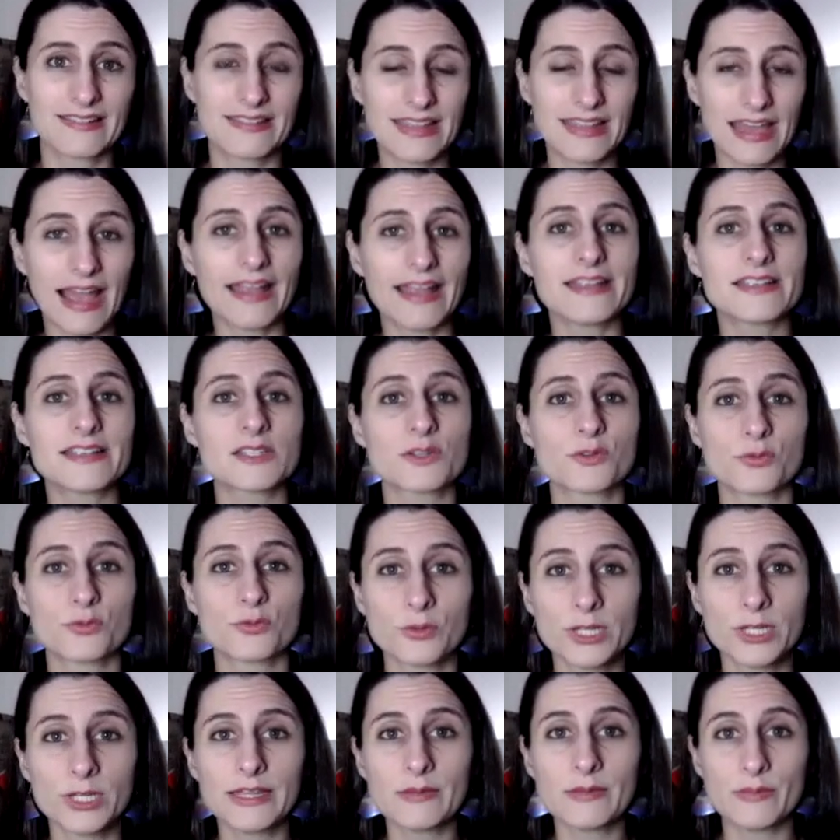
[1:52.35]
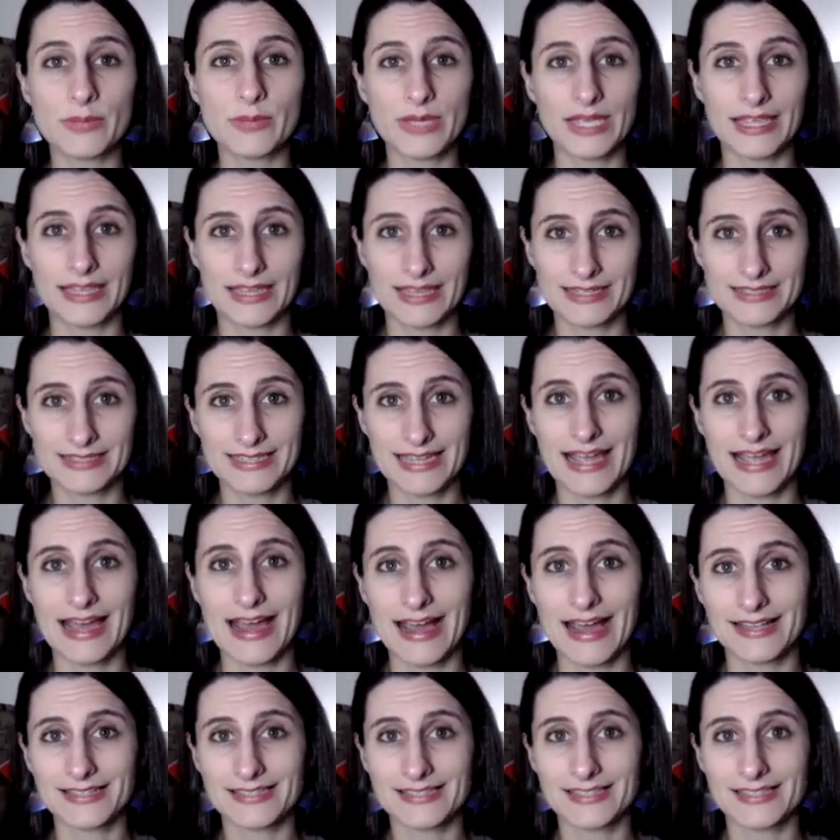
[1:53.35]
And that is a really big
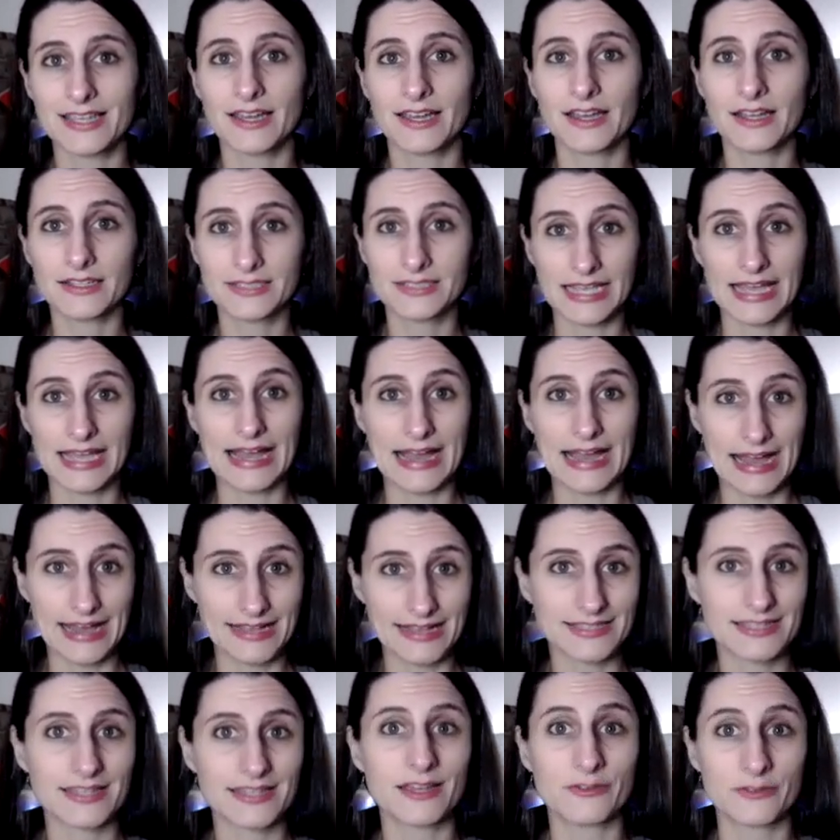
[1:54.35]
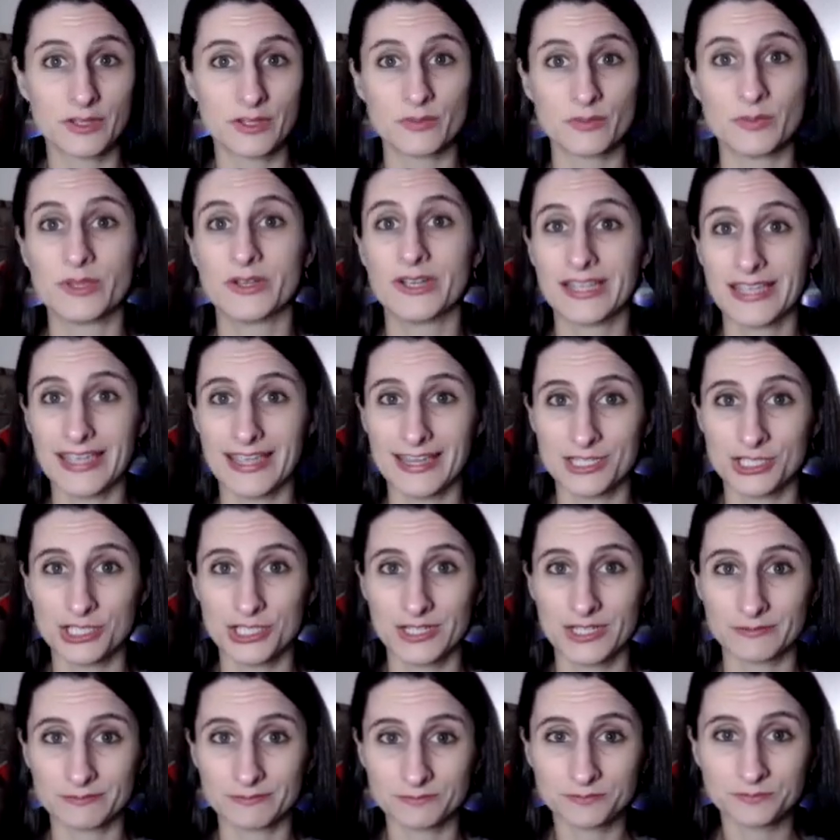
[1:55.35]
task to ask of
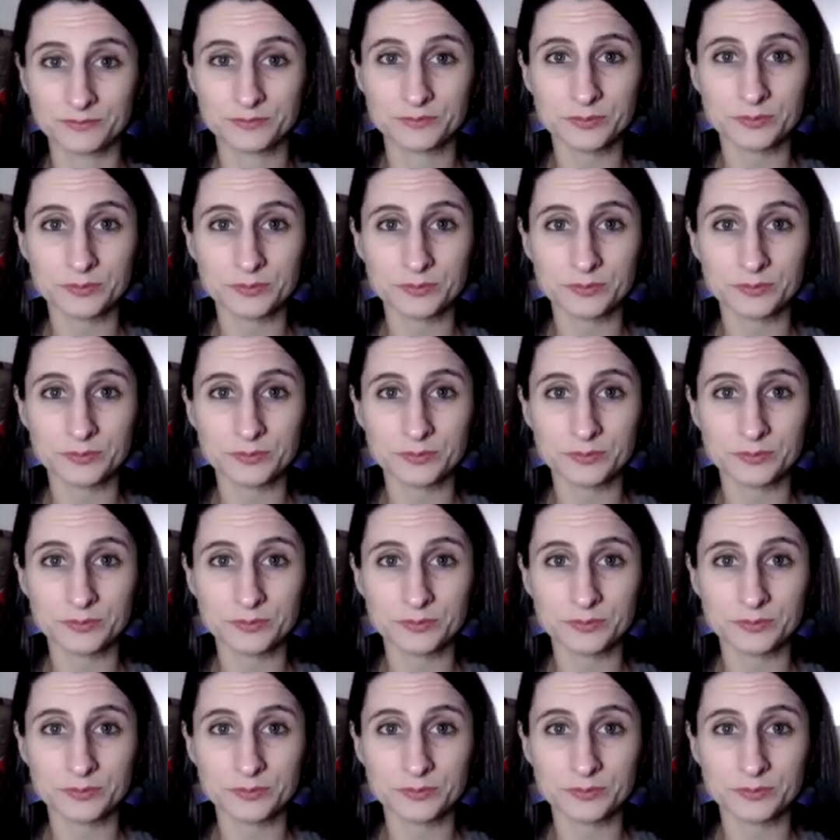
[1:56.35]
communication.